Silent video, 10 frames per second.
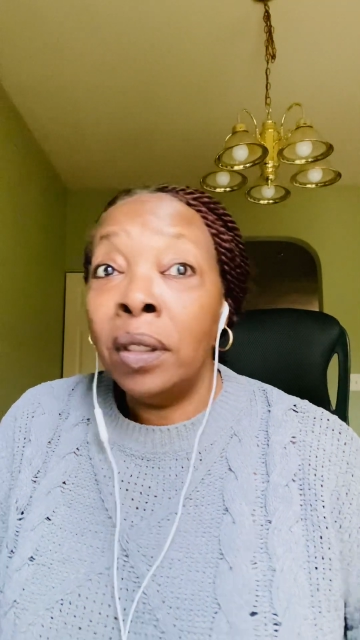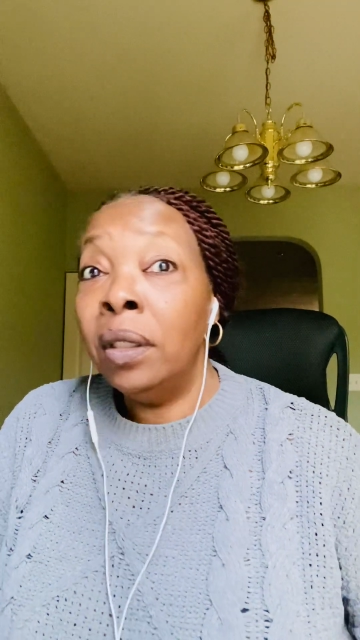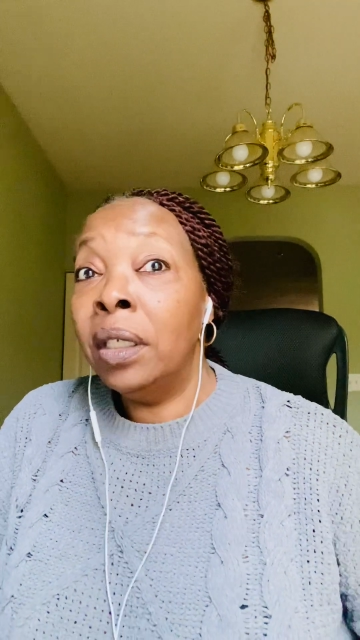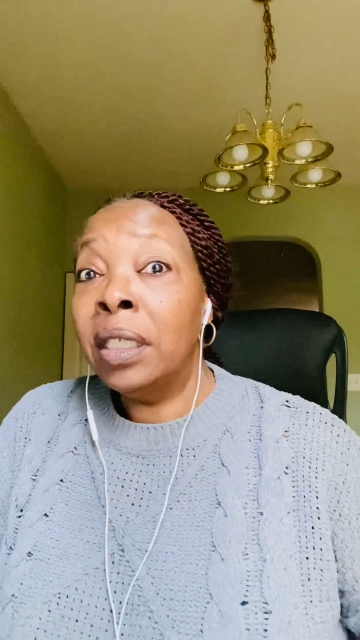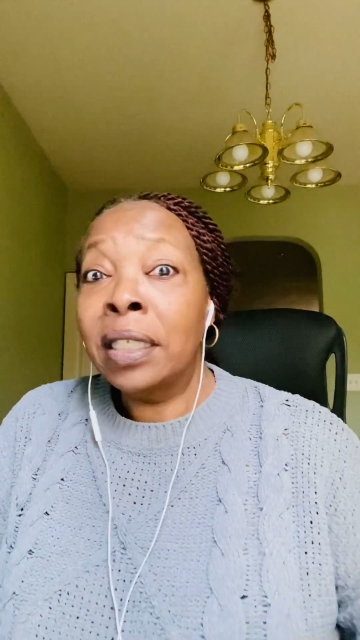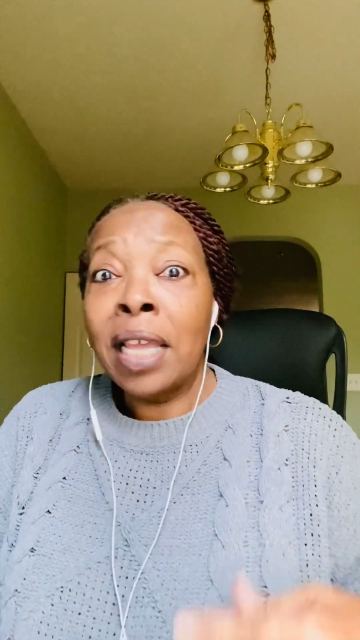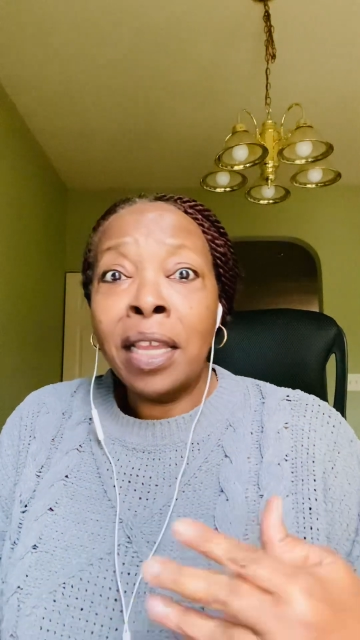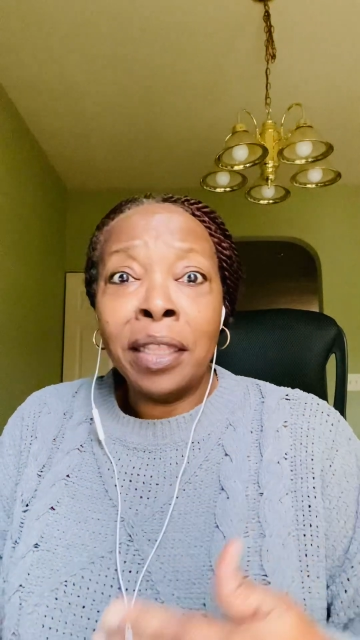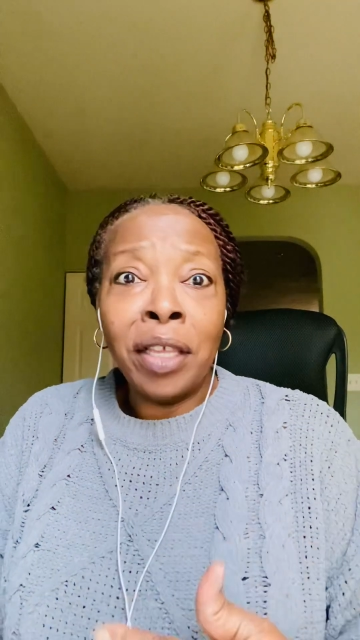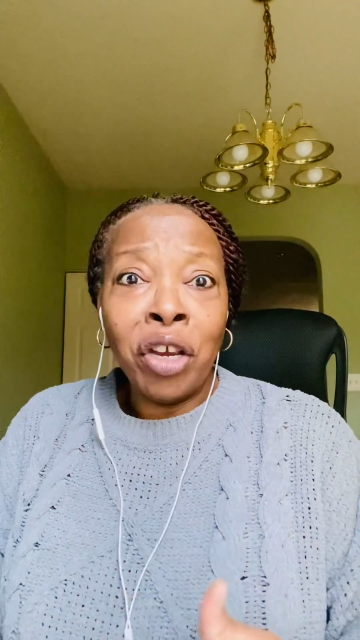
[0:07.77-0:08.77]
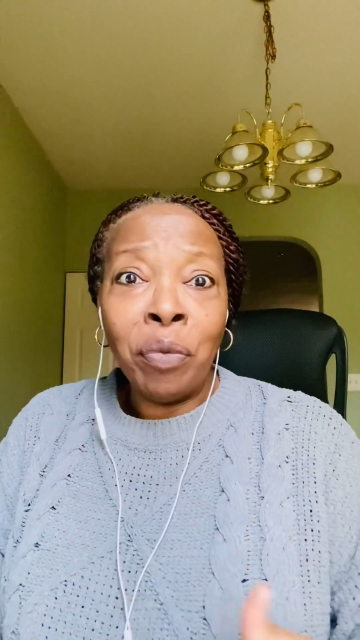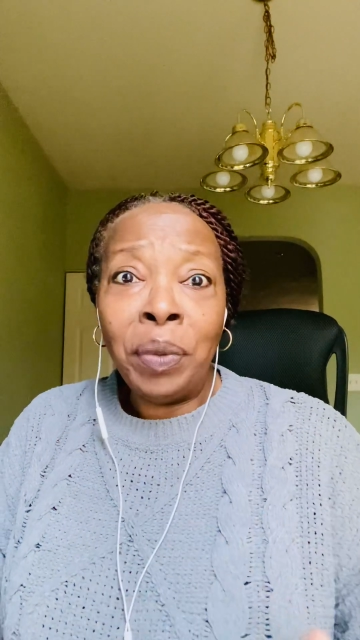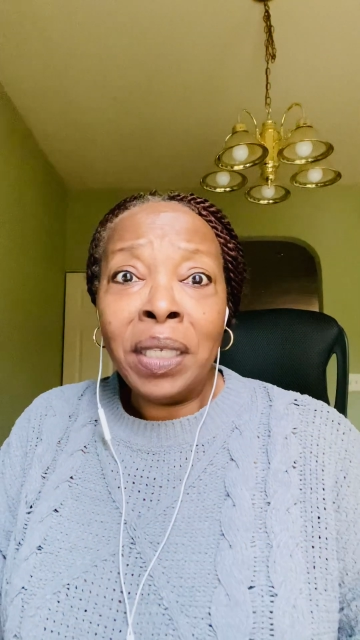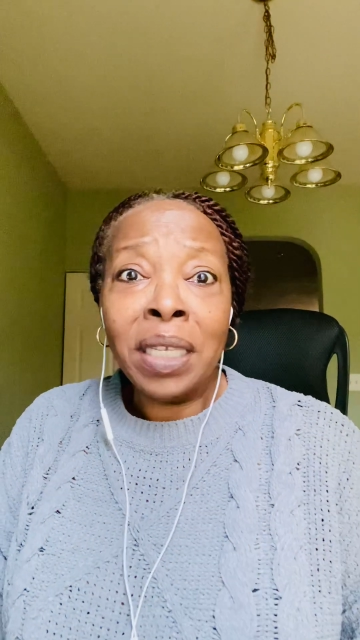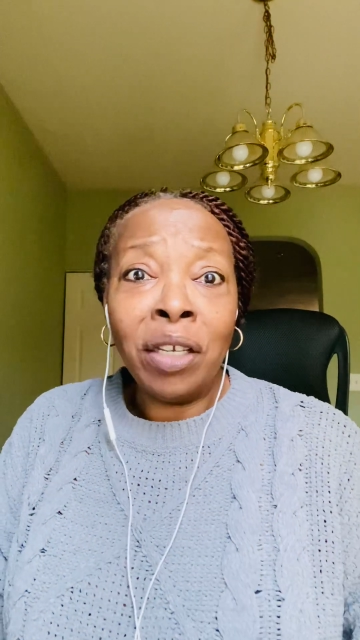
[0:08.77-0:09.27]
This is like a
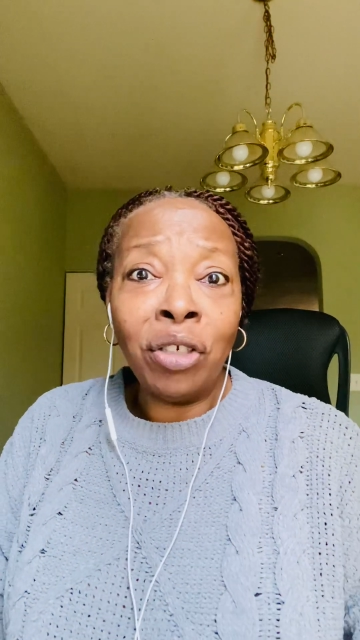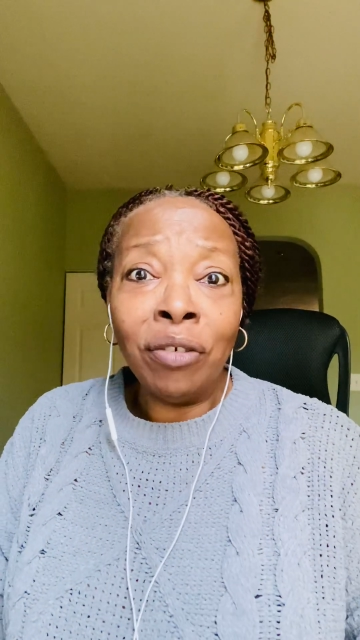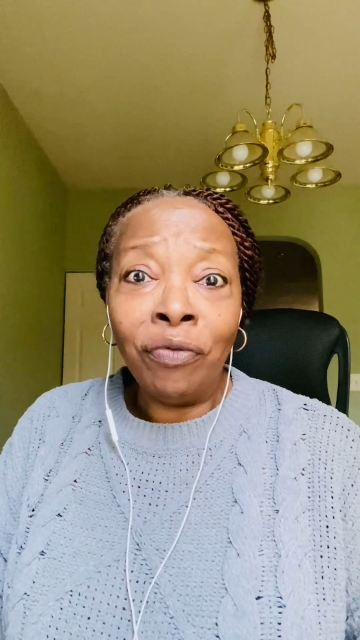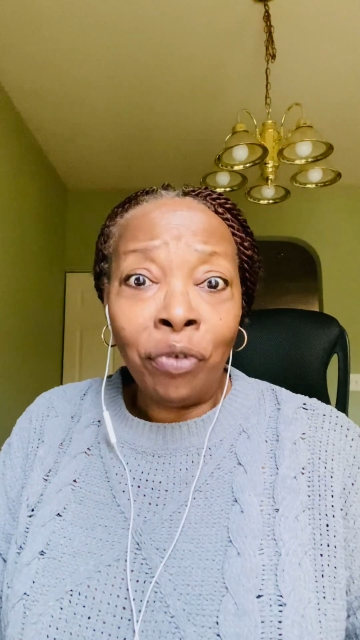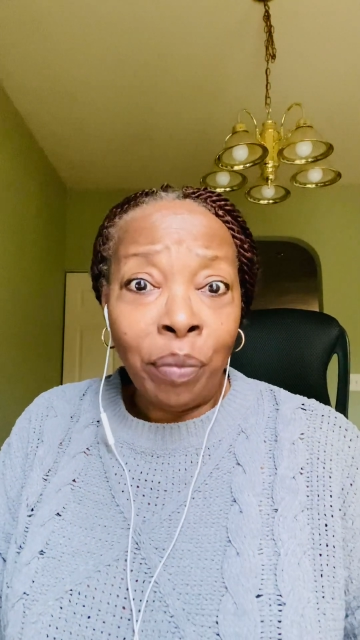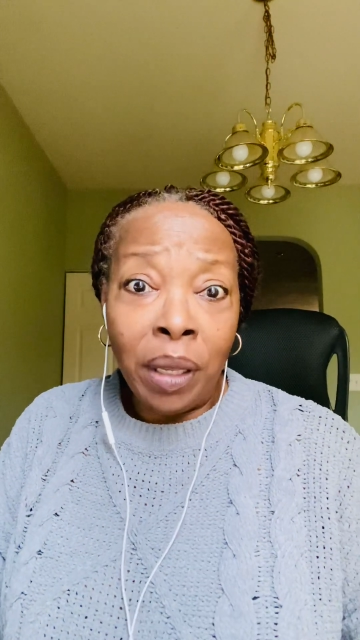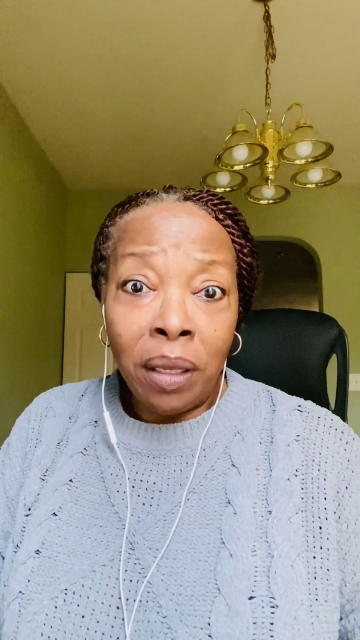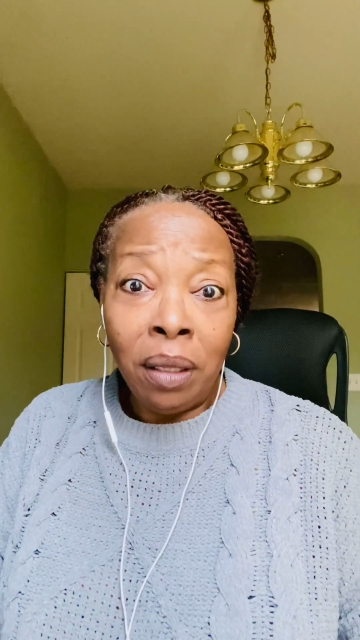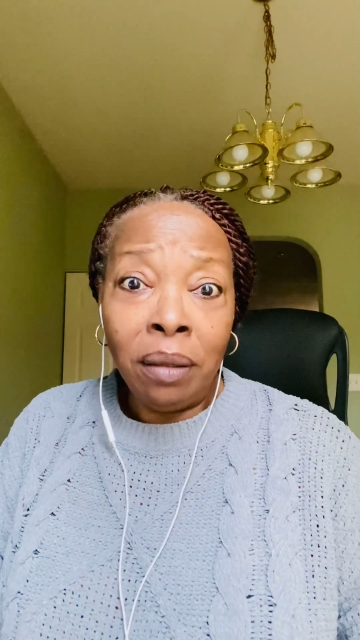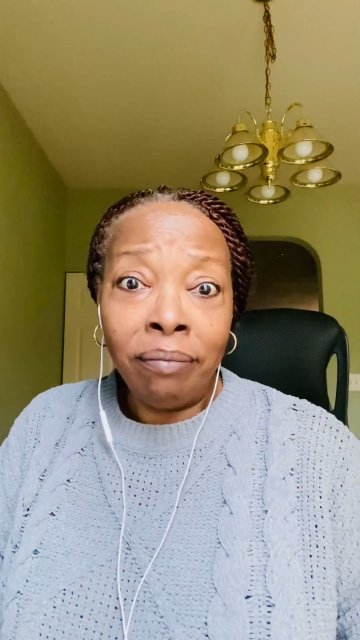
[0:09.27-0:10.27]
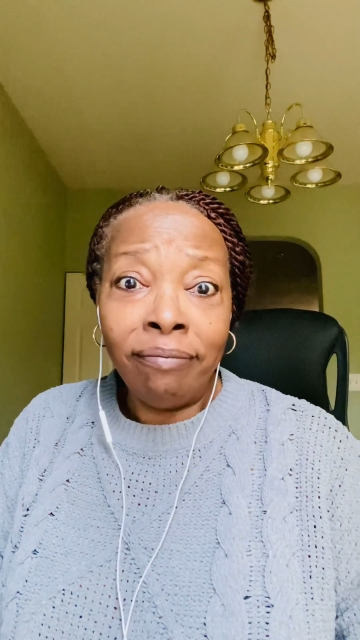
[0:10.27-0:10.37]
therapy session for me.